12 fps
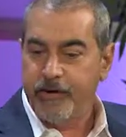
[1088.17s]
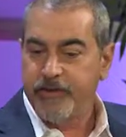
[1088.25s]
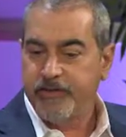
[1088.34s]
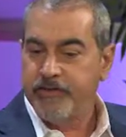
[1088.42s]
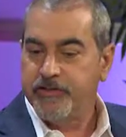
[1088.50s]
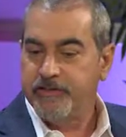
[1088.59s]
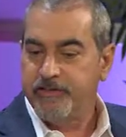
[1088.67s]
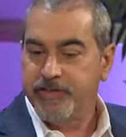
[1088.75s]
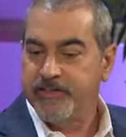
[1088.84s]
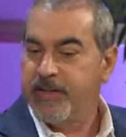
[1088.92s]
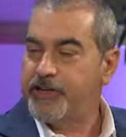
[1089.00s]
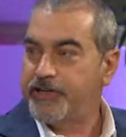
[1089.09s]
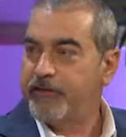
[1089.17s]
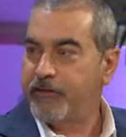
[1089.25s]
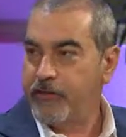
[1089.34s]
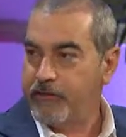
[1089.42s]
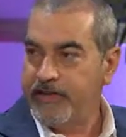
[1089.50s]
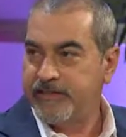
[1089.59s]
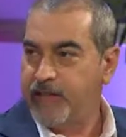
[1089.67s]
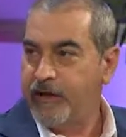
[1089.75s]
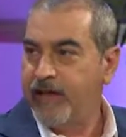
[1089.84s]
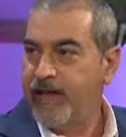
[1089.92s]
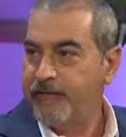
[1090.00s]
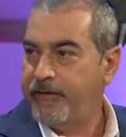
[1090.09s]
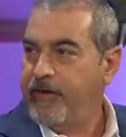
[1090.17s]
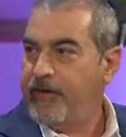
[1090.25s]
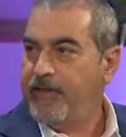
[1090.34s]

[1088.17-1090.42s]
person's possession for the rest of their life.